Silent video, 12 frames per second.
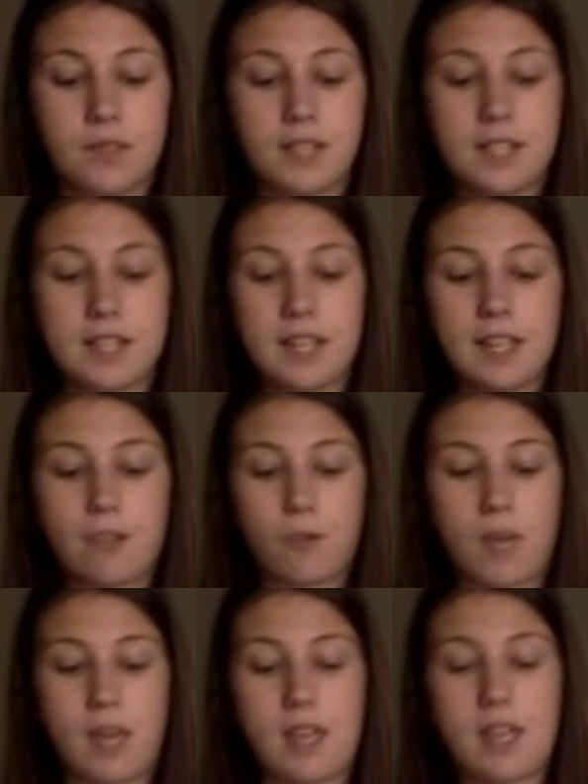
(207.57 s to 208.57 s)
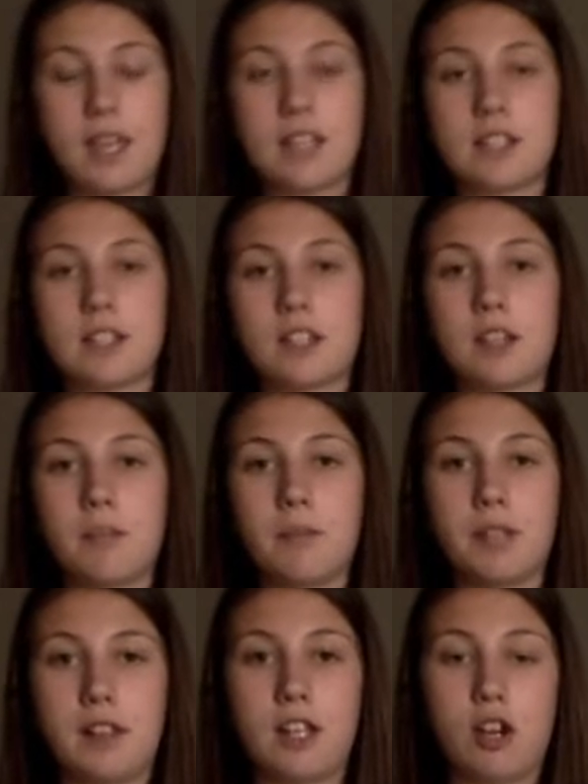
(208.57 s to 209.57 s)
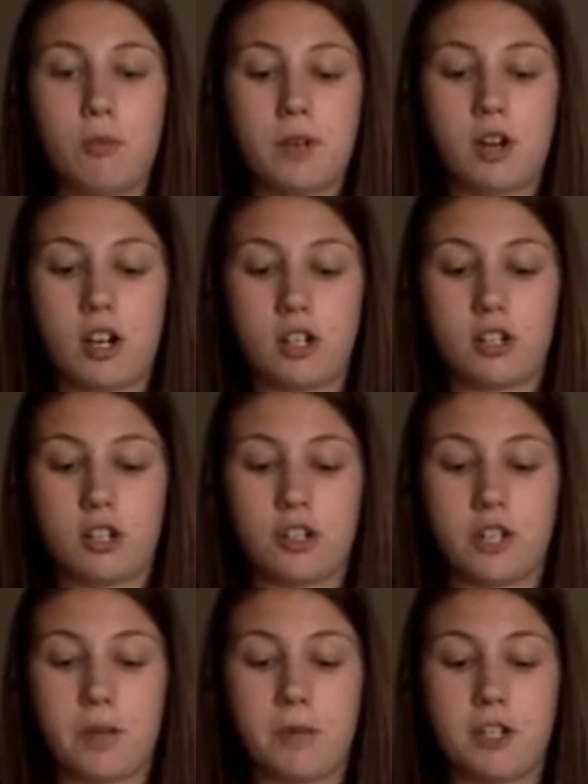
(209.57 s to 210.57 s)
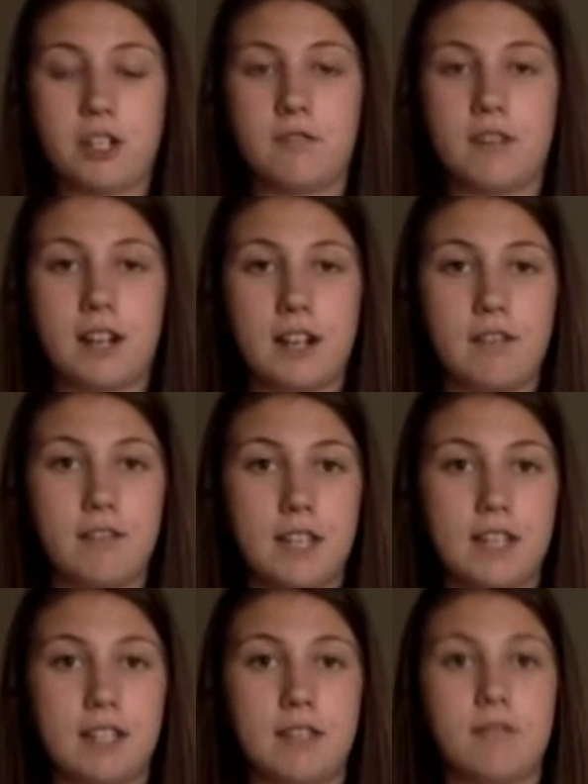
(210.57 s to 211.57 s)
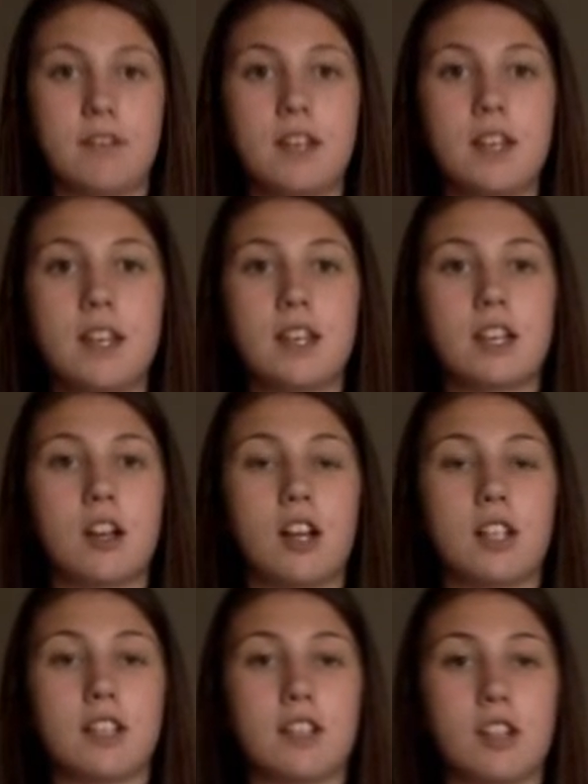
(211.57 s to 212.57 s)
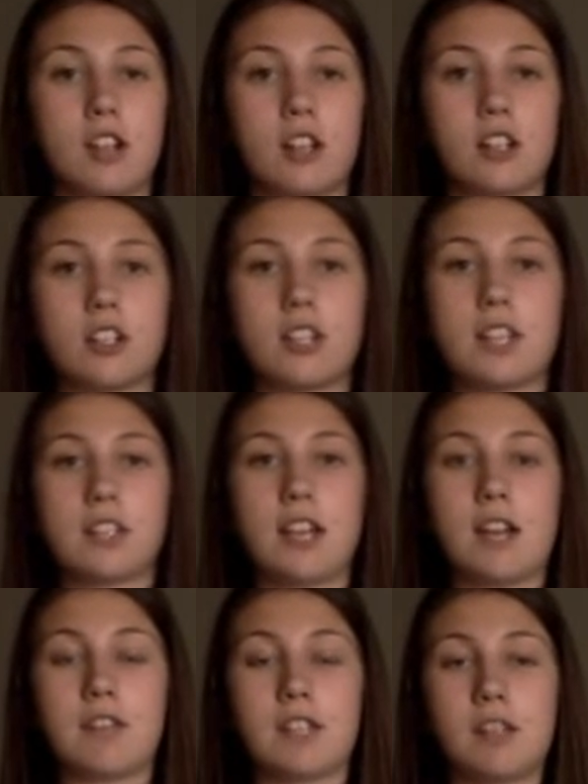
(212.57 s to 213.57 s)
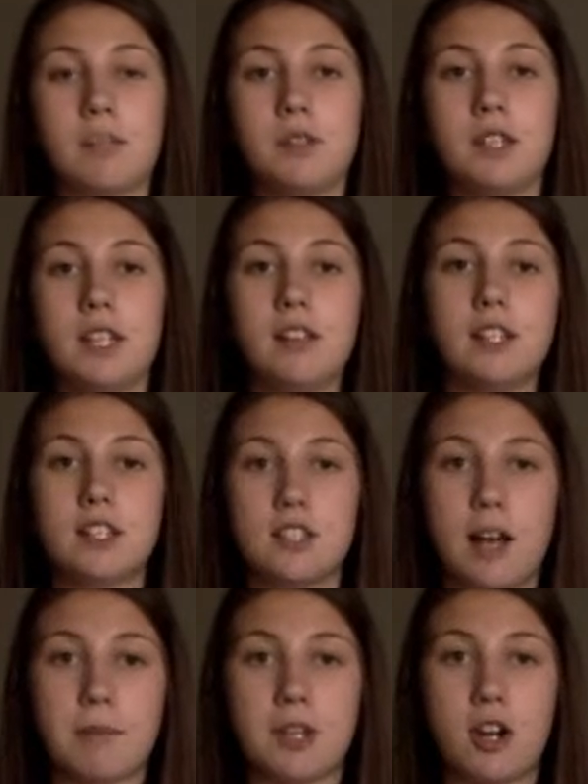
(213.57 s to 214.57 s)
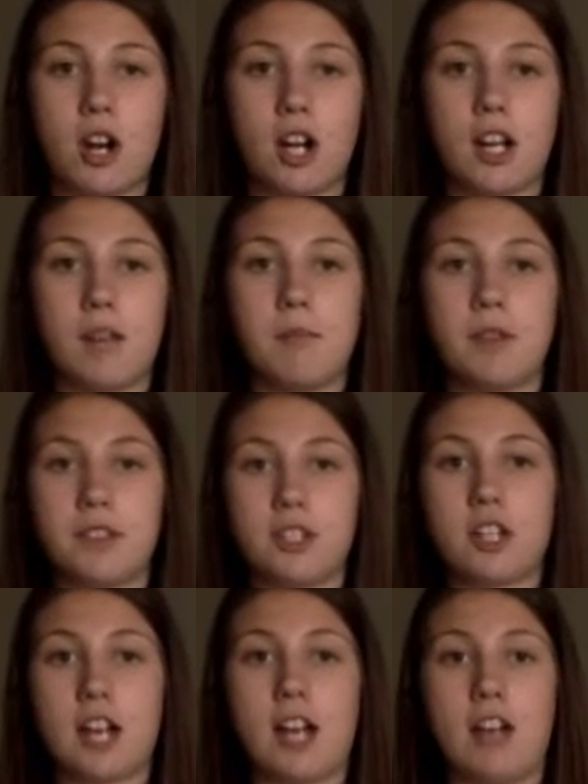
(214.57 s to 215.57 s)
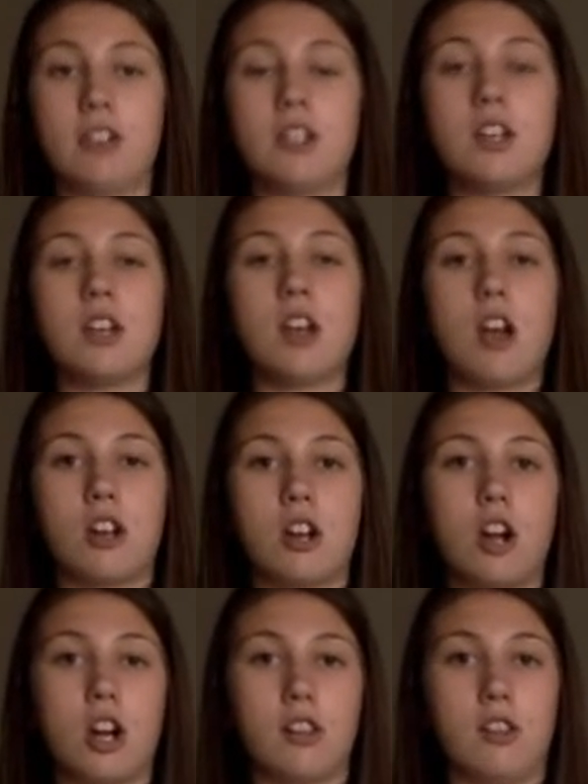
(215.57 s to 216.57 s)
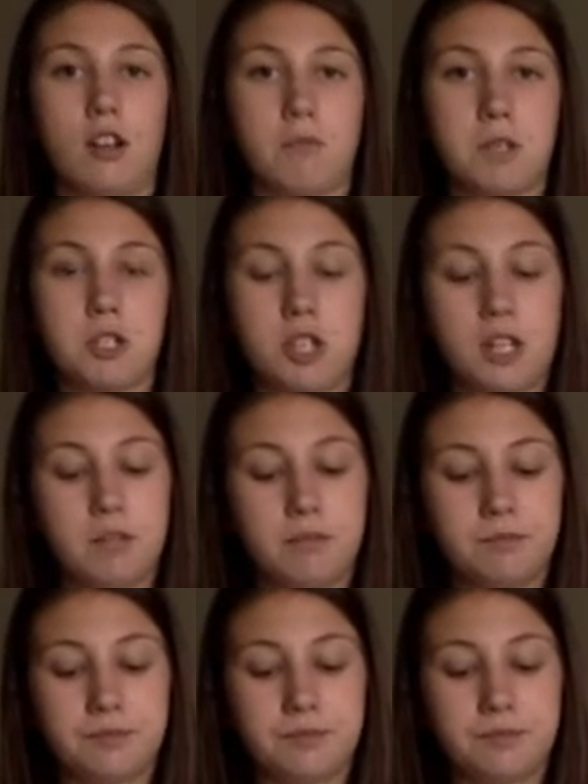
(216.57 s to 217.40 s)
The second way is completely open heart surgery, which is very invasive, causing the doctors to have to completely stop the heart and put the child on a heart-lung machine.